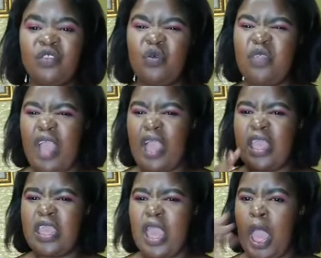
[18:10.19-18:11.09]
So they are,
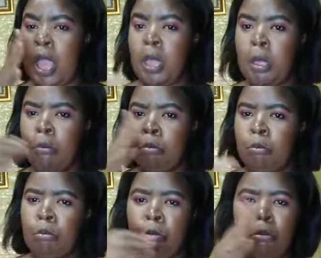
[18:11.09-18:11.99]
yeah,
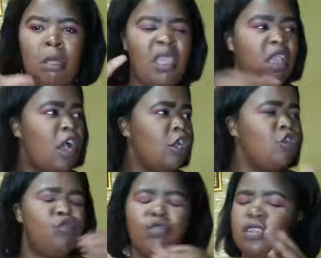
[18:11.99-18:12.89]
you
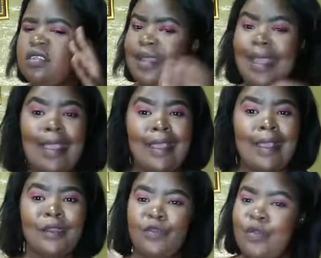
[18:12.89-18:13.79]
can't do this. You
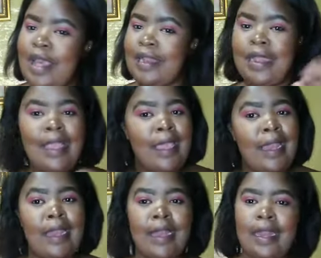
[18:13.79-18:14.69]
can't do that.
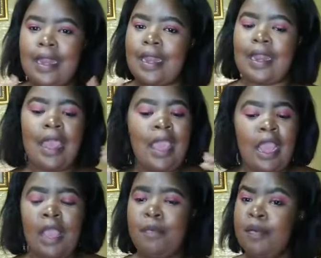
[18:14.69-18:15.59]

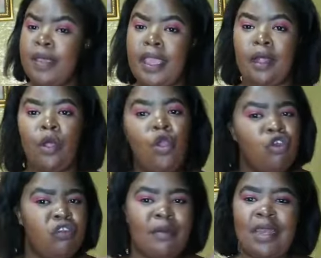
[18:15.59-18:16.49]
Hi, baby girl.
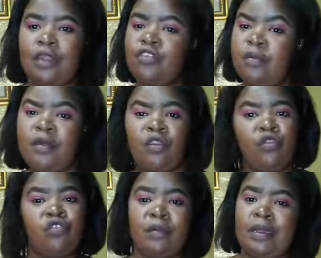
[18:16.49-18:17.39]
What's about life? About
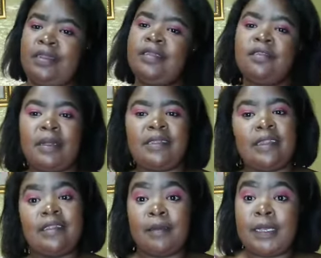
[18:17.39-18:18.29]
cute, about 10, about
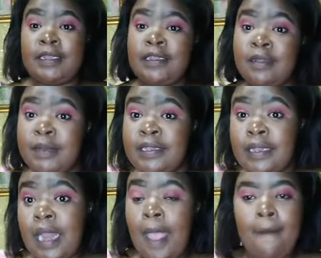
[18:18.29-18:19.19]
10, about 10, about
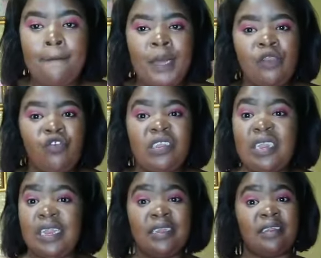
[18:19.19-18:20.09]
10. Mind you, these
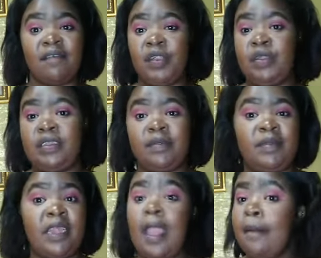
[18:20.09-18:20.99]
ladies are very
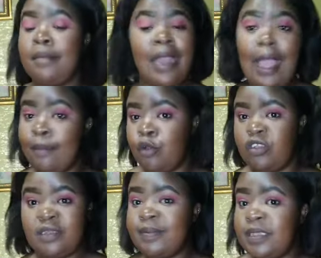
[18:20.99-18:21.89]
tipsy. No, I'm
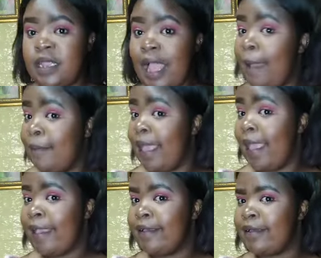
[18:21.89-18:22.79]
not tipsy. I'm
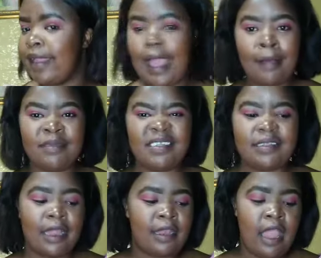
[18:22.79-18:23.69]
angry. I'm
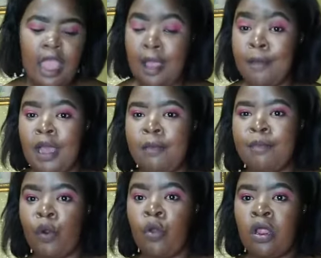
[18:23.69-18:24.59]
sad. I'm
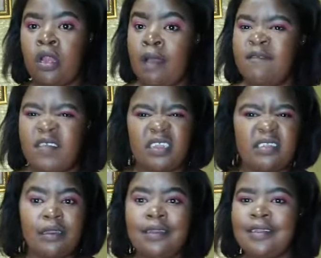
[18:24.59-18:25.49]
heartbroken. I'm
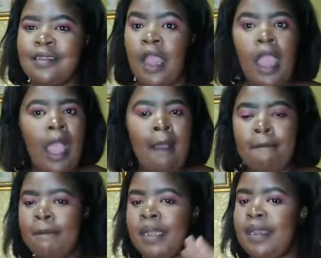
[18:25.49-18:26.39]
frustrated.
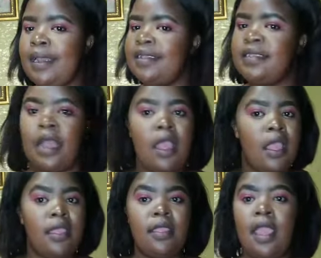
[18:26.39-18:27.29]
I'm moneyless.
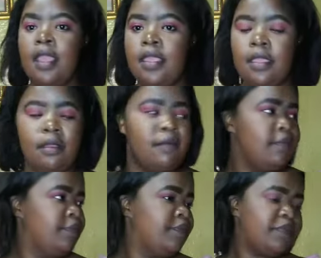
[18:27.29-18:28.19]
Yay.
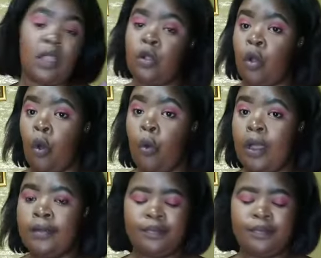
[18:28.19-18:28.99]
Go.